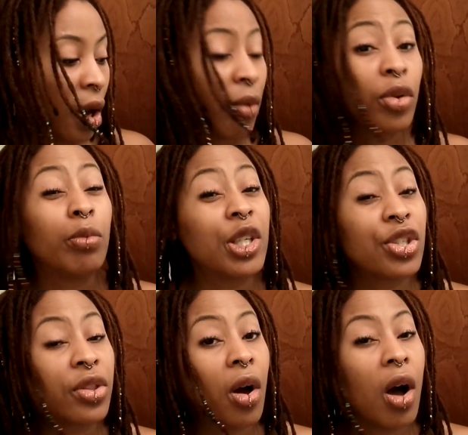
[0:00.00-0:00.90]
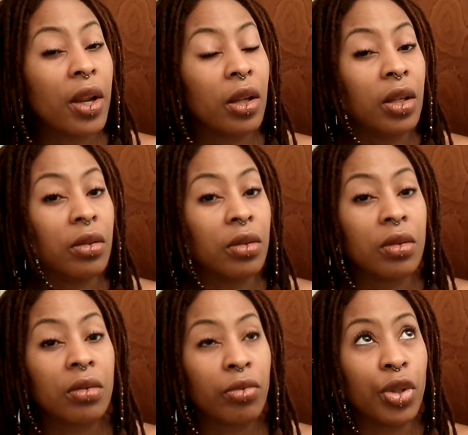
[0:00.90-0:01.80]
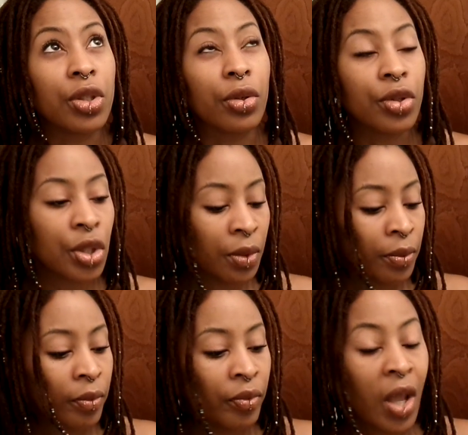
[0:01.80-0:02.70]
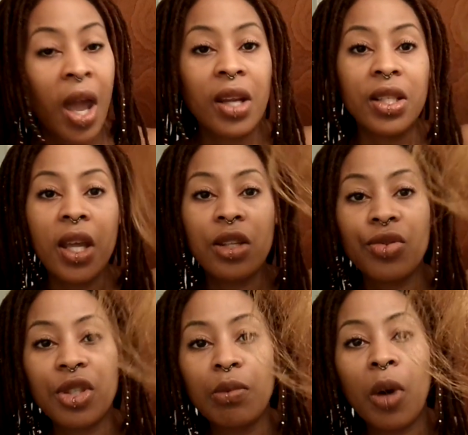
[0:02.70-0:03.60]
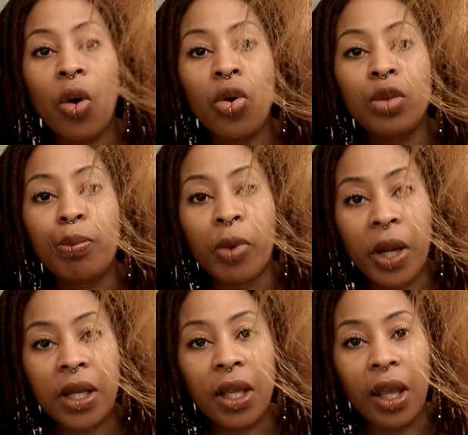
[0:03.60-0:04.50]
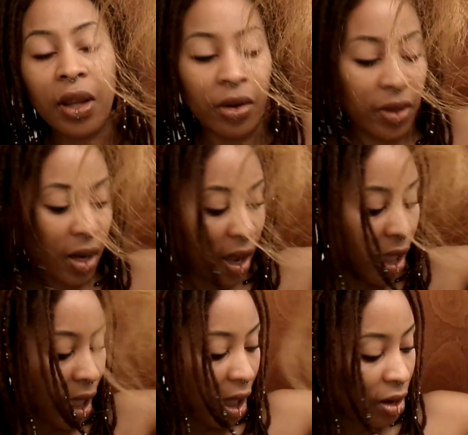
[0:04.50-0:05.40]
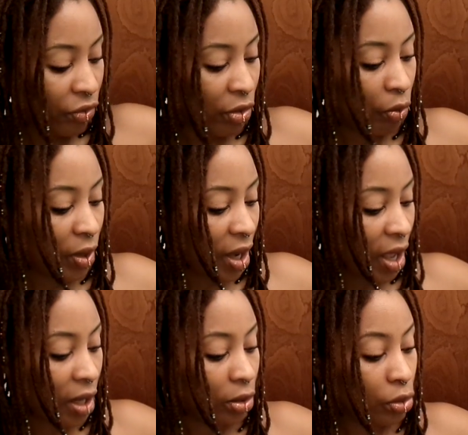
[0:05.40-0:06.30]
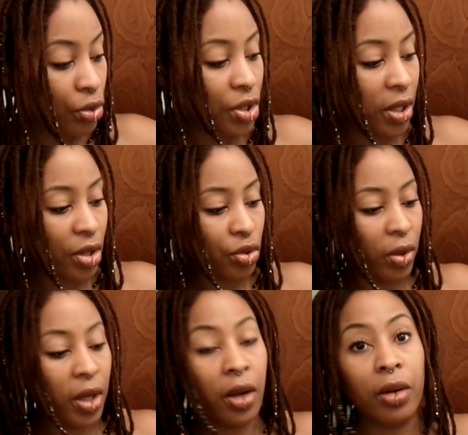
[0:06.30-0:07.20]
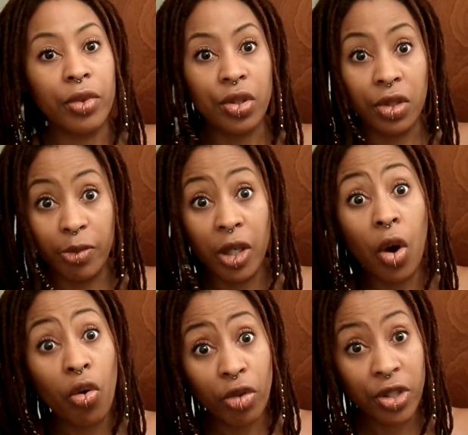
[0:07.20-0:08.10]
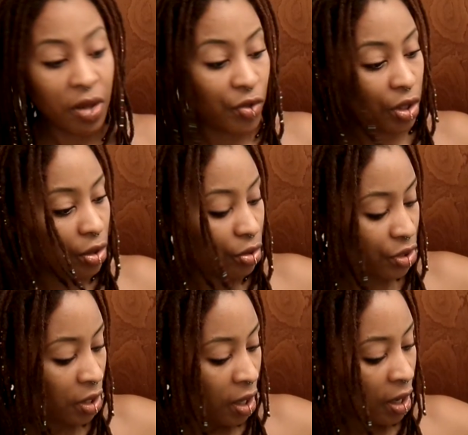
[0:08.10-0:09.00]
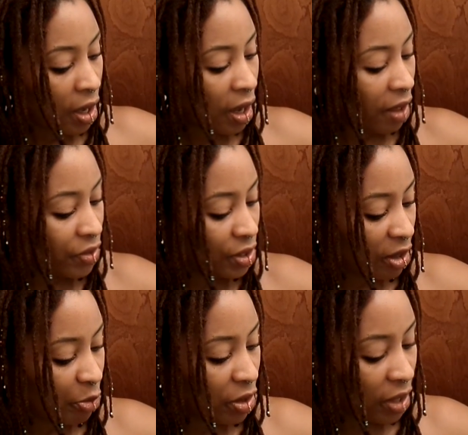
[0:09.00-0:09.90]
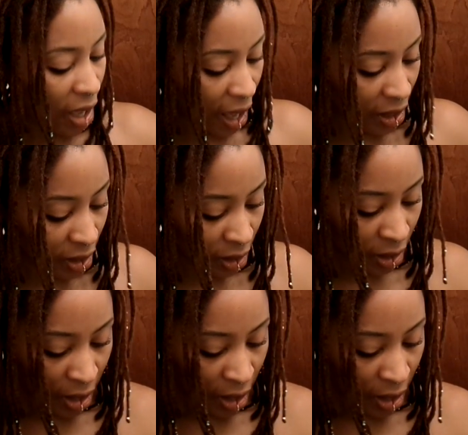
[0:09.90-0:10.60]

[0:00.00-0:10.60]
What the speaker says: after much thought and research, I decided to use some old braiding hair that I had from when I had loose natural hair, which has been over 7 years. I had this up in the attic,